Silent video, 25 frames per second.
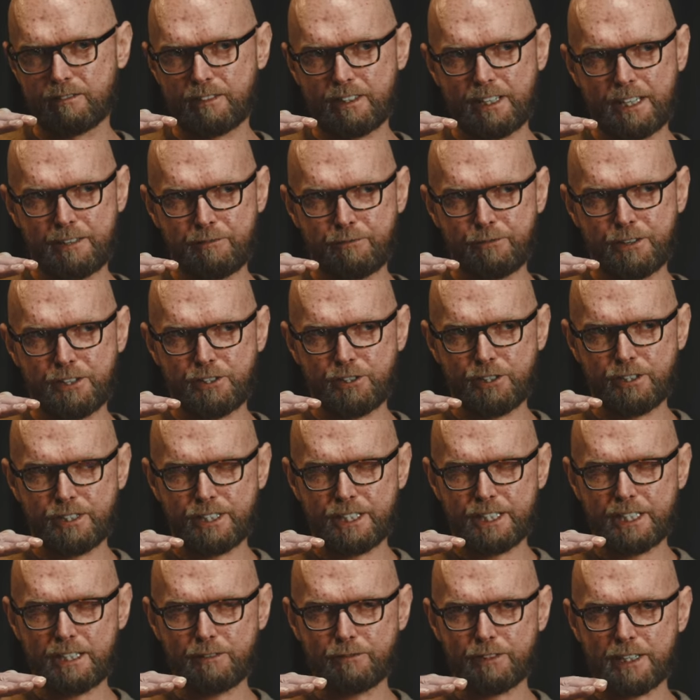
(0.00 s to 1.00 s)

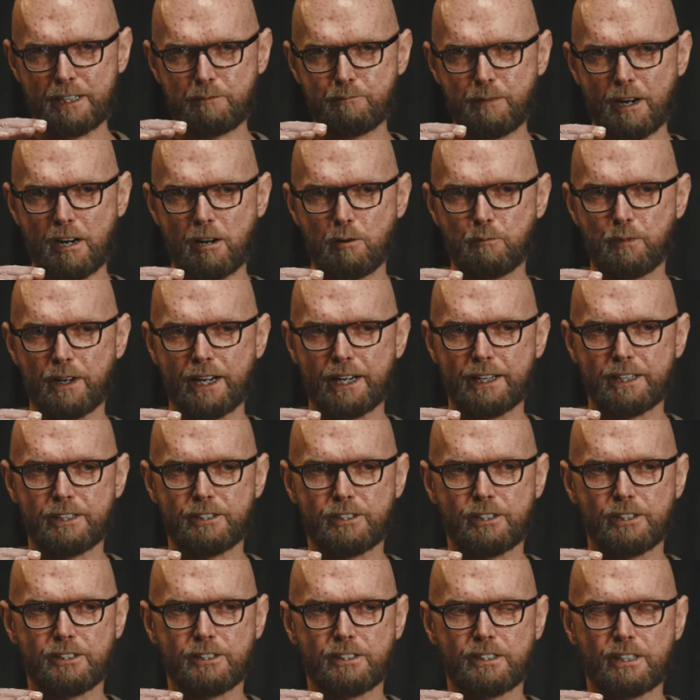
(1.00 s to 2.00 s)
efficiency of that power plant is
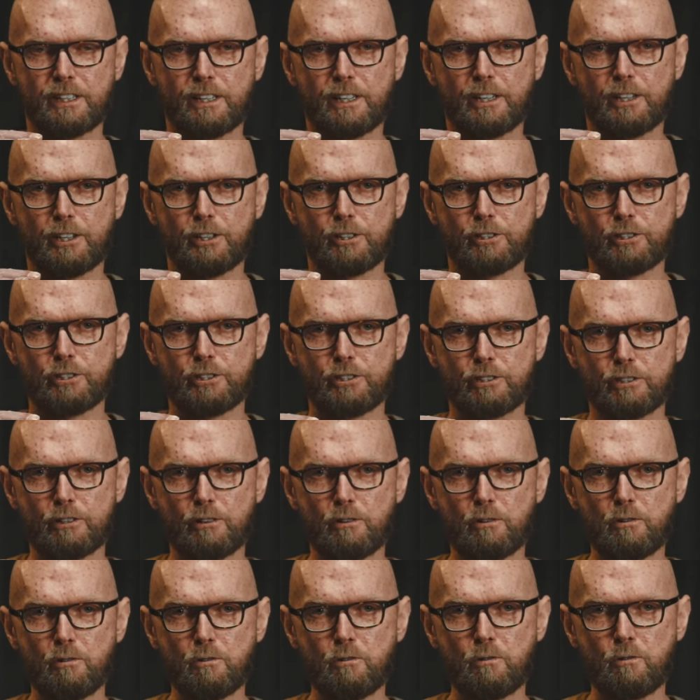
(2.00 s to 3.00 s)
just
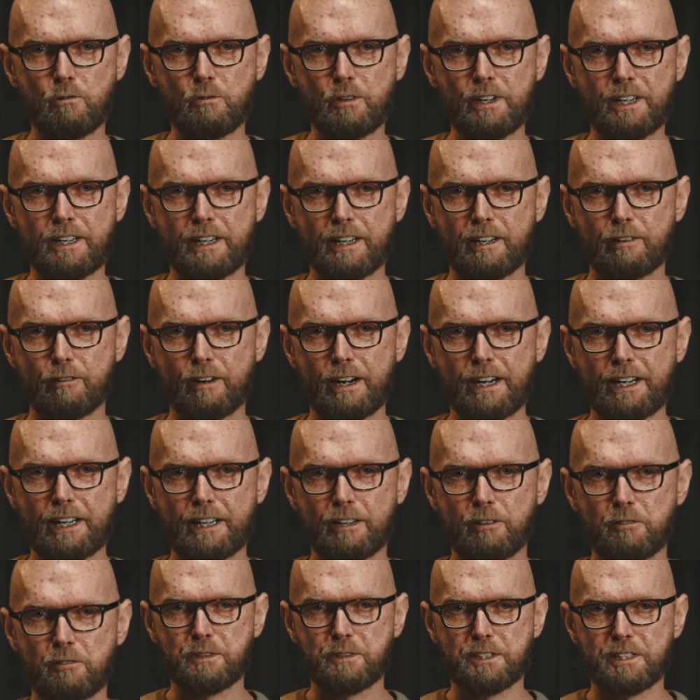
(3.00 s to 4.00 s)
slowly
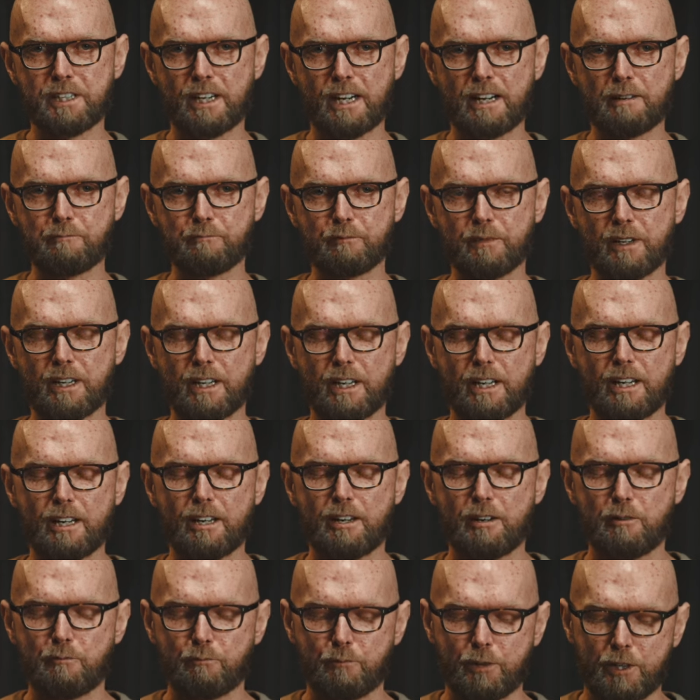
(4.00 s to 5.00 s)
degrading time.
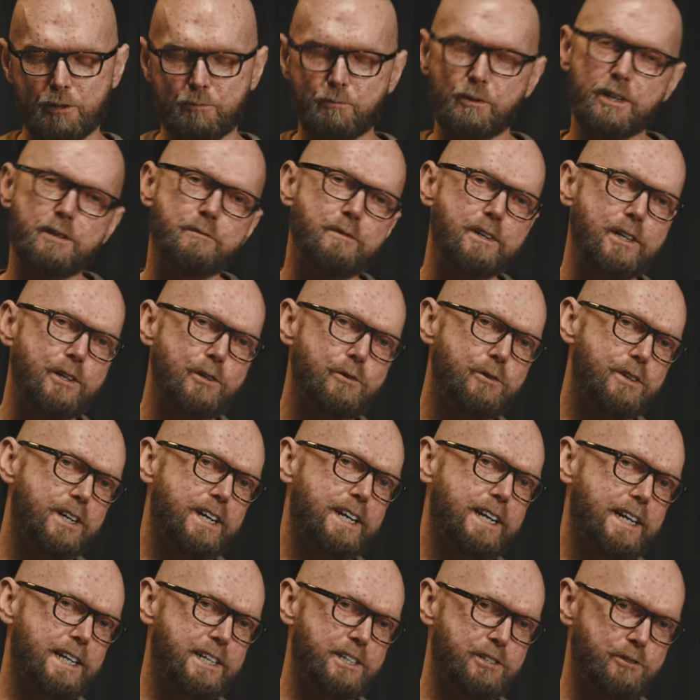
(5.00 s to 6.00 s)
But when we look
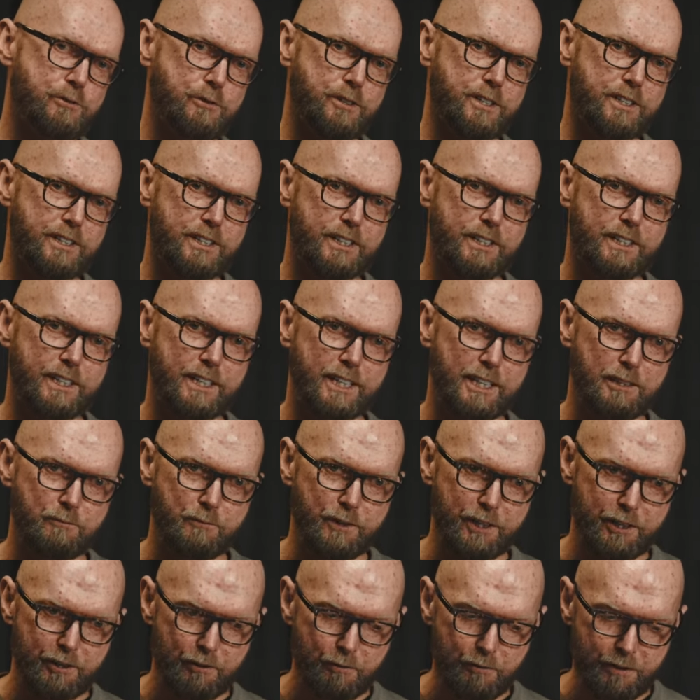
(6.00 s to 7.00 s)
into it and
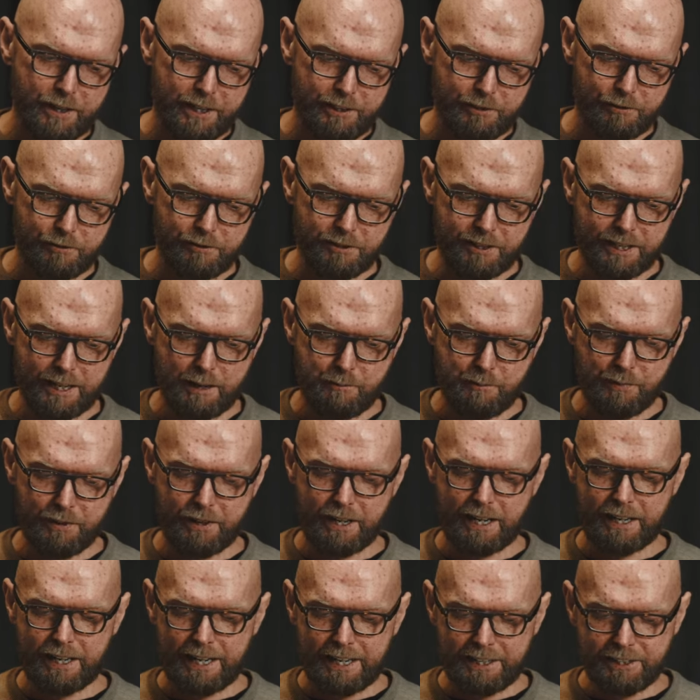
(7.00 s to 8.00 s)
we go into
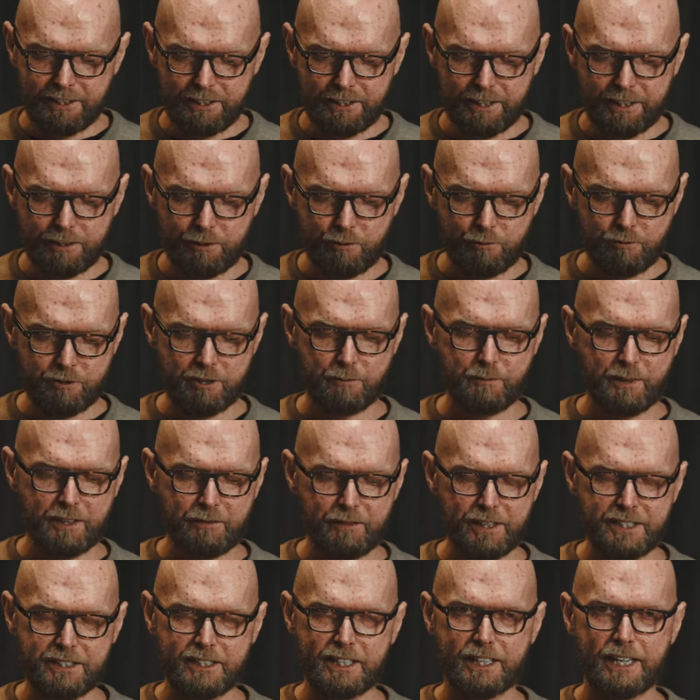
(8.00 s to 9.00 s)
depth and actually do some
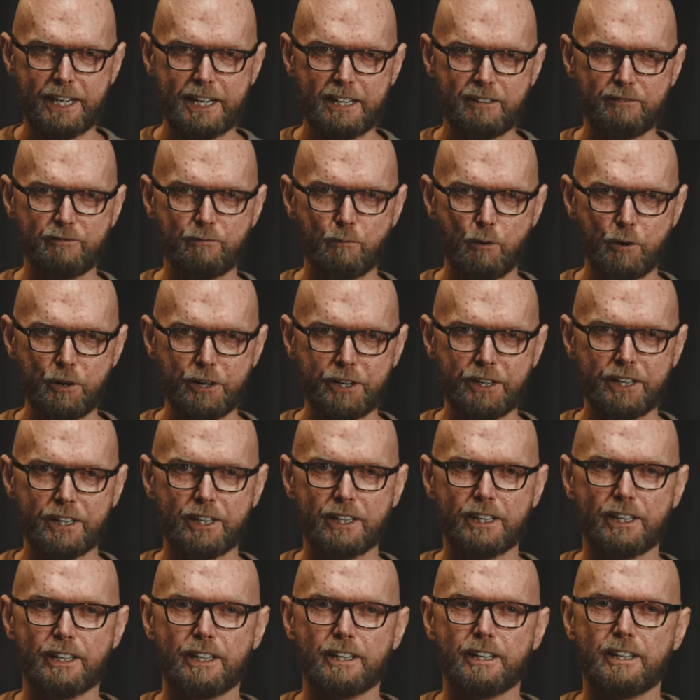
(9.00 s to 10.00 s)
investigative work,
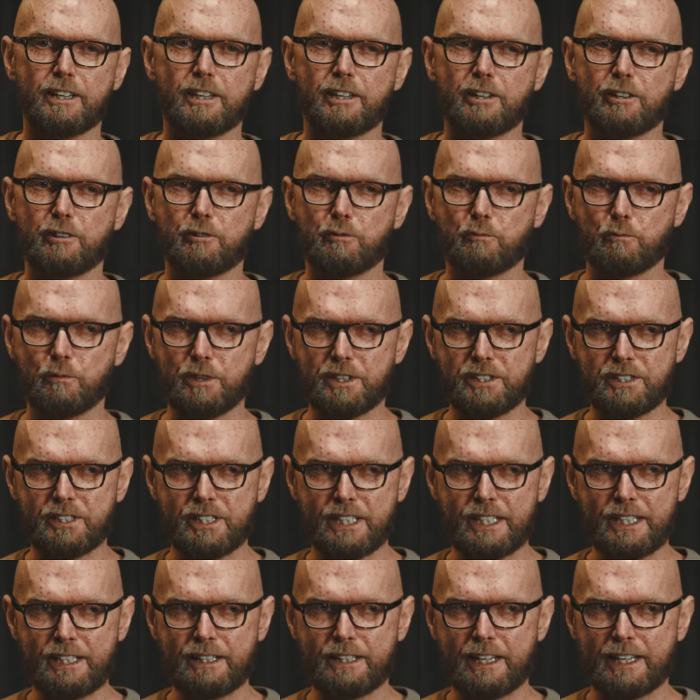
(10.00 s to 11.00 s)
we
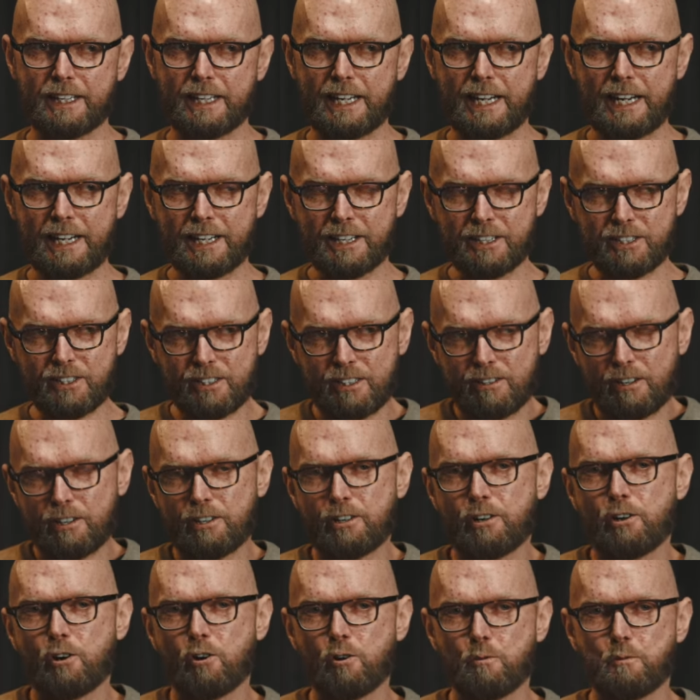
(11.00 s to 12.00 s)
see that it is
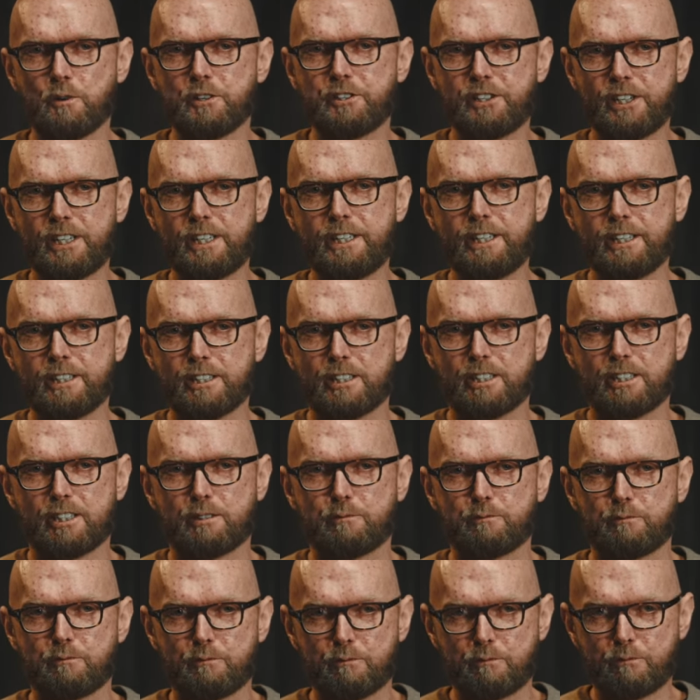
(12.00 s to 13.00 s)
not
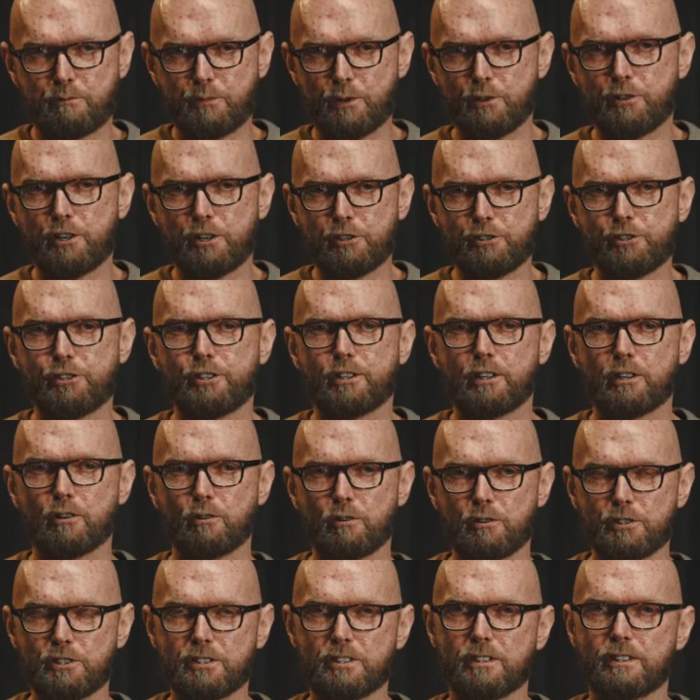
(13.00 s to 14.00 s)
homogeneous production
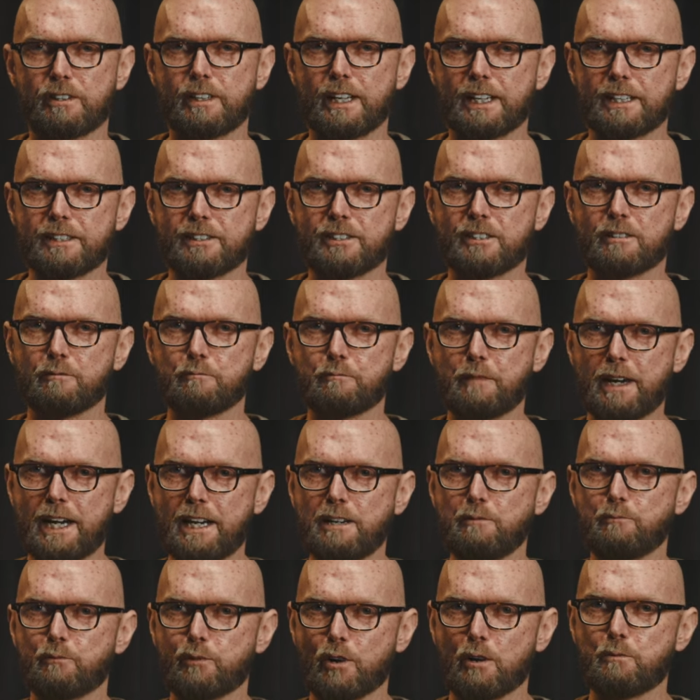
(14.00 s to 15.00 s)
loss that is the
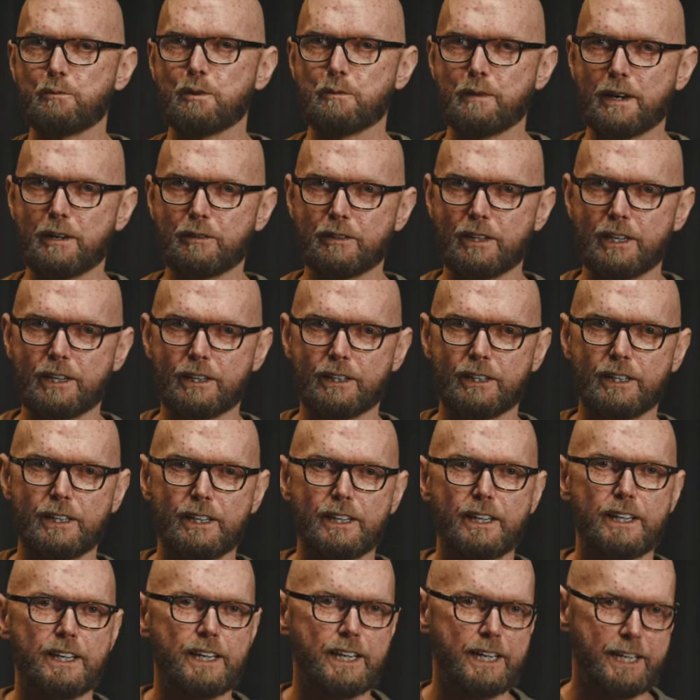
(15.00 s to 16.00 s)
main problem out there.
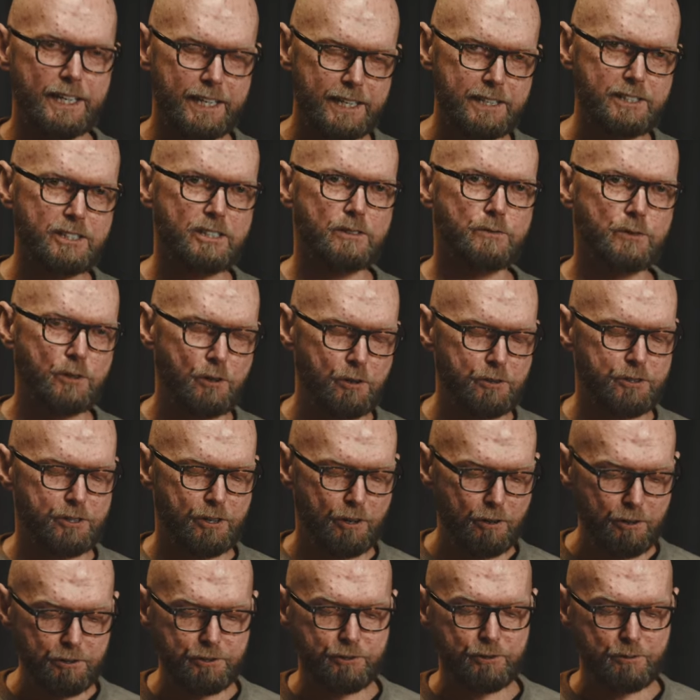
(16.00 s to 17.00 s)
It is, of course,
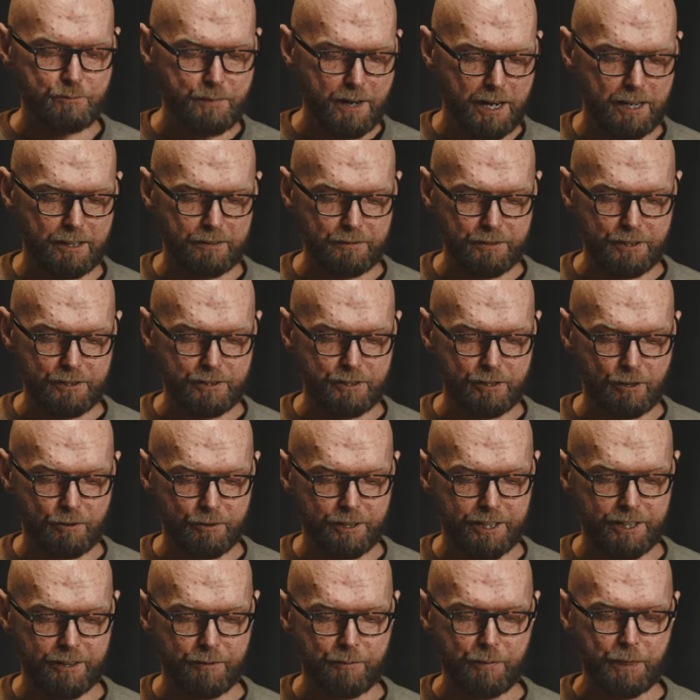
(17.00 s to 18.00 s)
also part of the
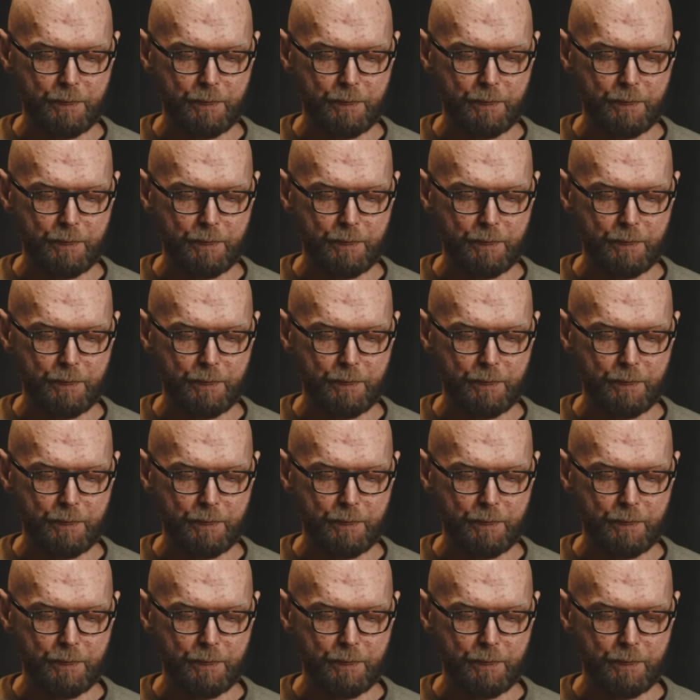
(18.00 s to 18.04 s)
story,